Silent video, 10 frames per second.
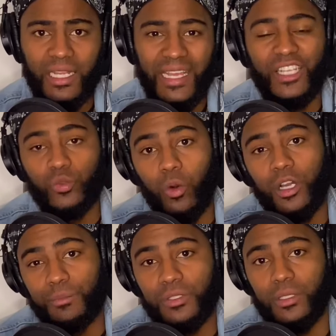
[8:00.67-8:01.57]
is
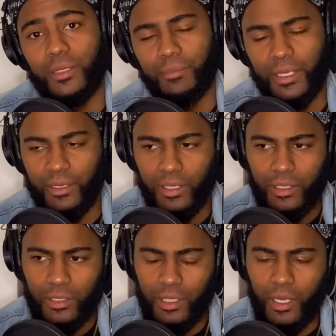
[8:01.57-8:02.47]
welcome to come in.
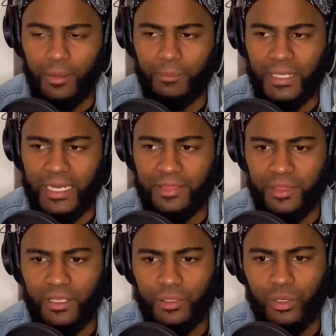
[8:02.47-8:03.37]
And I
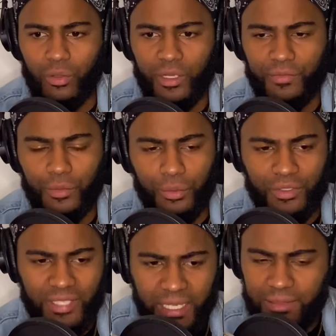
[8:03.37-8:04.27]
think if you
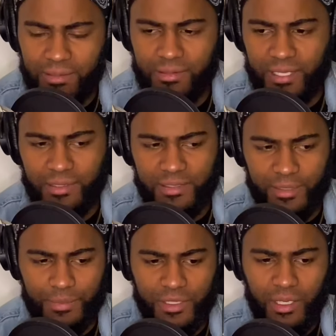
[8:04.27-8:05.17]
take these 10
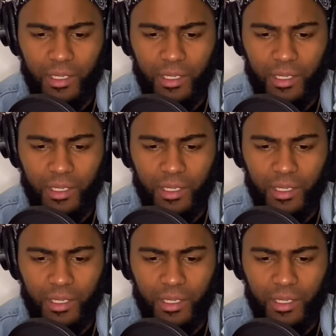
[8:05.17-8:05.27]
tips,